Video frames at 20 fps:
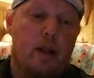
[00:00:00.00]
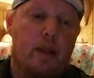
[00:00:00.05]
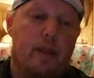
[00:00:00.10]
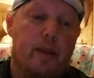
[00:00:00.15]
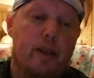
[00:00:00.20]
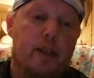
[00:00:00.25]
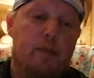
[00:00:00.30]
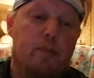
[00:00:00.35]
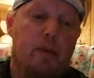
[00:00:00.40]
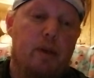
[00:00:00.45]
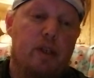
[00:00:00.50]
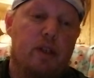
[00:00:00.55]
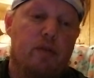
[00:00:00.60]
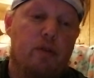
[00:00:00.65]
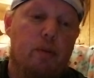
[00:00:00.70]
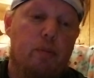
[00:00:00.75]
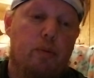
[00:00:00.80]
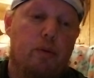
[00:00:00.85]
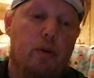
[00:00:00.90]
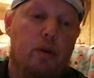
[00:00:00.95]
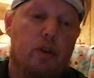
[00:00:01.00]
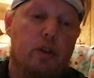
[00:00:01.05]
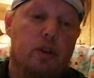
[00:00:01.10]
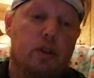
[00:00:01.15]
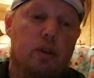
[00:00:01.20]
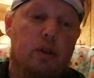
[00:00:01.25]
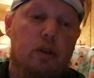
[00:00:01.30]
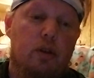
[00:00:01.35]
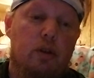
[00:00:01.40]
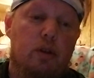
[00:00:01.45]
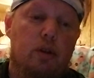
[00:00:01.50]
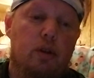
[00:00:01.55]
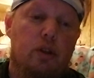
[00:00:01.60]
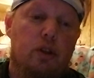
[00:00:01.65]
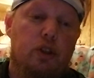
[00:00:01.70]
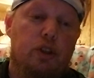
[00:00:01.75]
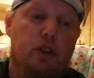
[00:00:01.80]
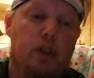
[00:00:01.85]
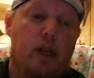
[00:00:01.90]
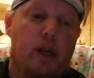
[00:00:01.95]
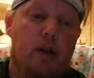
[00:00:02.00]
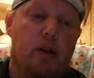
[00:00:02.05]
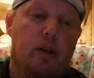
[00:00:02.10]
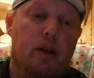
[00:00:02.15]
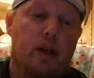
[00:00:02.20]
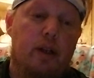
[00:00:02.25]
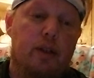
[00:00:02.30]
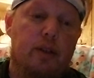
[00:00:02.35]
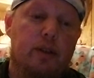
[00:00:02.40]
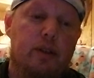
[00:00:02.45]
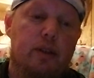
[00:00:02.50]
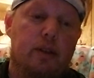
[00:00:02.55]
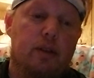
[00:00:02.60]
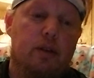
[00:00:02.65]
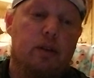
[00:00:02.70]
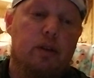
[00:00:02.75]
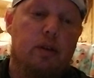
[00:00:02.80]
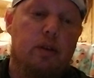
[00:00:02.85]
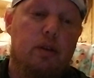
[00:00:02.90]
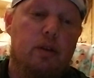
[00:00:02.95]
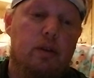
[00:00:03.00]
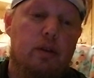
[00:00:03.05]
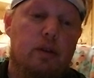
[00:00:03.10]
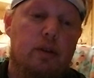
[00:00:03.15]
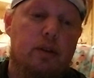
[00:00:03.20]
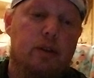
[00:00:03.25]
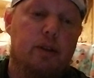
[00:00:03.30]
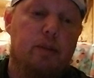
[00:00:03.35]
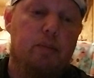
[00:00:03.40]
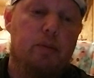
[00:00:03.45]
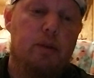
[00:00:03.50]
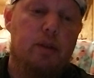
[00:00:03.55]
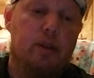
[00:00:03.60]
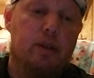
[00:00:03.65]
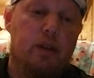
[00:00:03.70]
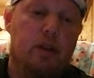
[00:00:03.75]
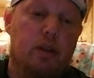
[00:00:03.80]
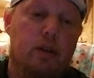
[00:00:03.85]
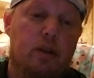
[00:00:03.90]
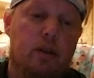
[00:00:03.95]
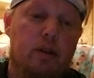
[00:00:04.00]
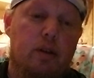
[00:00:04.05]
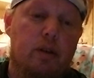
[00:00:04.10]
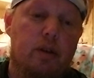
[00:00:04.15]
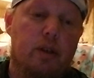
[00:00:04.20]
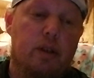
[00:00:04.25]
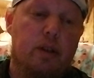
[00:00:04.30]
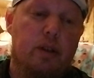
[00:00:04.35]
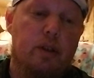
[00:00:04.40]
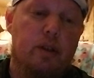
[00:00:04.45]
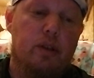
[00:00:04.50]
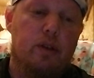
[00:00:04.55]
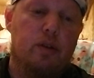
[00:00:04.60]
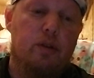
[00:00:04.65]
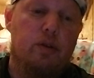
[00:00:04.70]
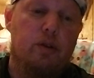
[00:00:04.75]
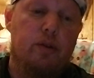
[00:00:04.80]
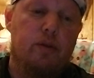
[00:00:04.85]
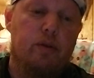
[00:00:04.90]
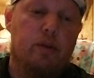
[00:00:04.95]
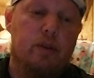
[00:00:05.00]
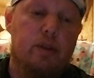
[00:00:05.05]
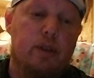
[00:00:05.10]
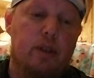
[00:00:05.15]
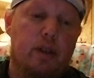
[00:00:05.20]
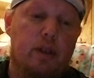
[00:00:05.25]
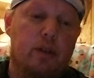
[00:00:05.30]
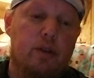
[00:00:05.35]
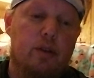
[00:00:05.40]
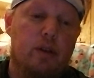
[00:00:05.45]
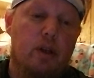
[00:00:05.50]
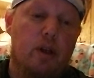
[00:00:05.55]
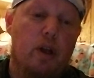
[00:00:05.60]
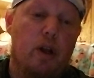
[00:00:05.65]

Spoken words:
This patient reports child onset symptoms that occur in at least 2 different settings,